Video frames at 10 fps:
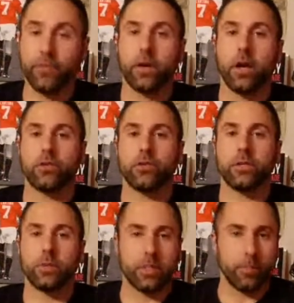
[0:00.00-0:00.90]
to different
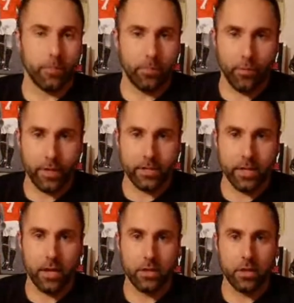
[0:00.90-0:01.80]
countries, which I'm pretty
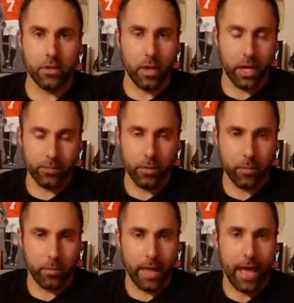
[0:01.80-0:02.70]
certain that you guys
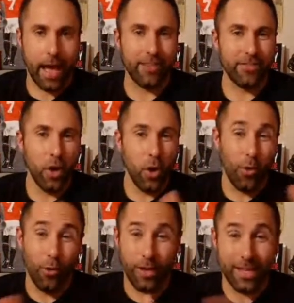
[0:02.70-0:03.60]
probably have,
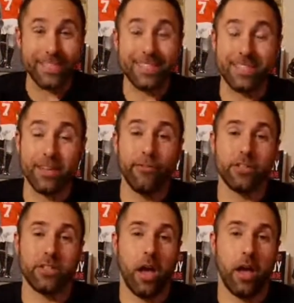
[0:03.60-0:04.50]
or at least to
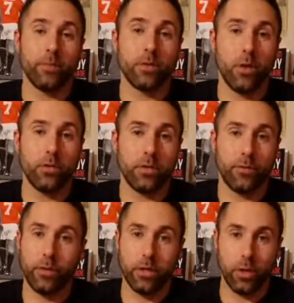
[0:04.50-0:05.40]
different time zones,
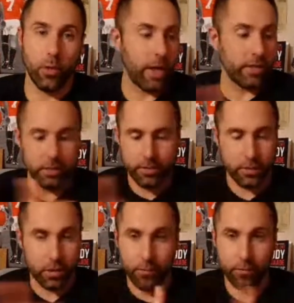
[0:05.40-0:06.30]
if you're in the US and you've
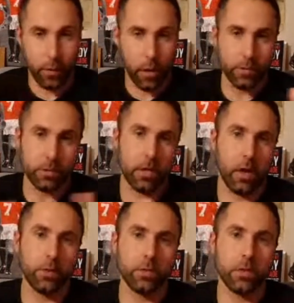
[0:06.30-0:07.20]
just gone from coast to
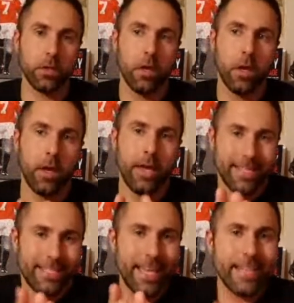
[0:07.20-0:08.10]
coast,
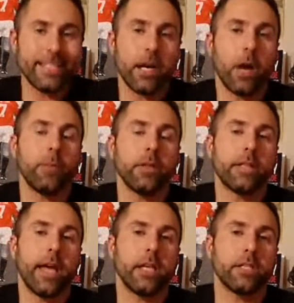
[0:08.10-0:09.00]
it takes a couple
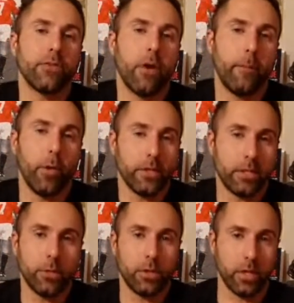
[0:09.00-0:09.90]
of days for our body
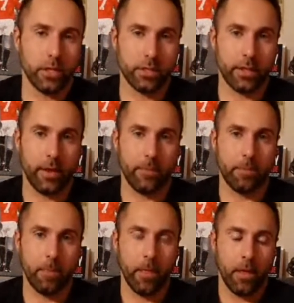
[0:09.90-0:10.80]
to adjust to that.
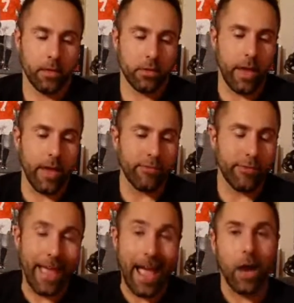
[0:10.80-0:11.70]
So
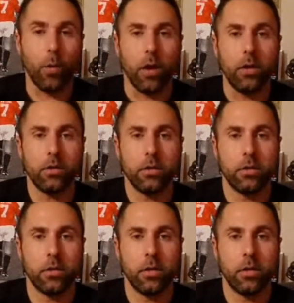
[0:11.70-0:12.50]
every hour